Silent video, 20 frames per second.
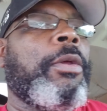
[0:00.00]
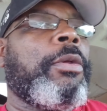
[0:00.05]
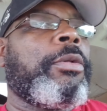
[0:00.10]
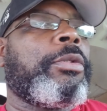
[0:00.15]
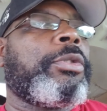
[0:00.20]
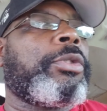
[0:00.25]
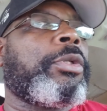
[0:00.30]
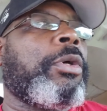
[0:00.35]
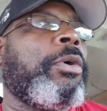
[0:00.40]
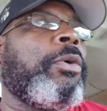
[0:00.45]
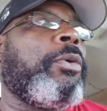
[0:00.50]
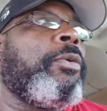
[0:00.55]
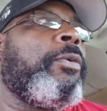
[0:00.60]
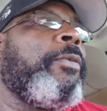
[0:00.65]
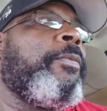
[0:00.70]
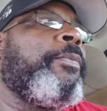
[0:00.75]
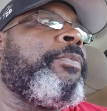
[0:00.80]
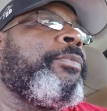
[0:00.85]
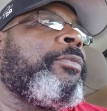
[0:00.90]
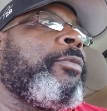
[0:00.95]
So
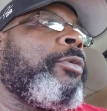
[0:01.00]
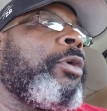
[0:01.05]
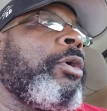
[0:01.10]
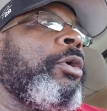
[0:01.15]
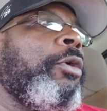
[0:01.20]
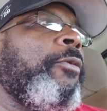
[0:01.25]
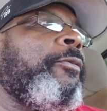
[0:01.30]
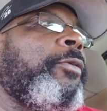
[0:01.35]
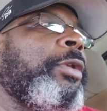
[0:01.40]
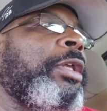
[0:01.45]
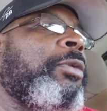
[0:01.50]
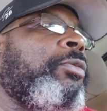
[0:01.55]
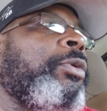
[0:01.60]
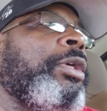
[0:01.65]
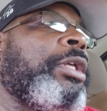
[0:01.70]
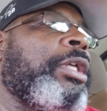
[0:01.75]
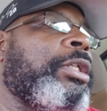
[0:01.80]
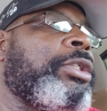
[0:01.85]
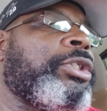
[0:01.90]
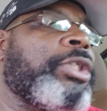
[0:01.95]
hopefully we'll
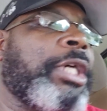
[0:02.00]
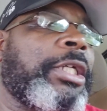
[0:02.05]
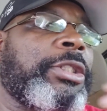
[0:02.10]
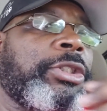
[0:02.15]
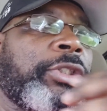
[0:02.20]
get Josh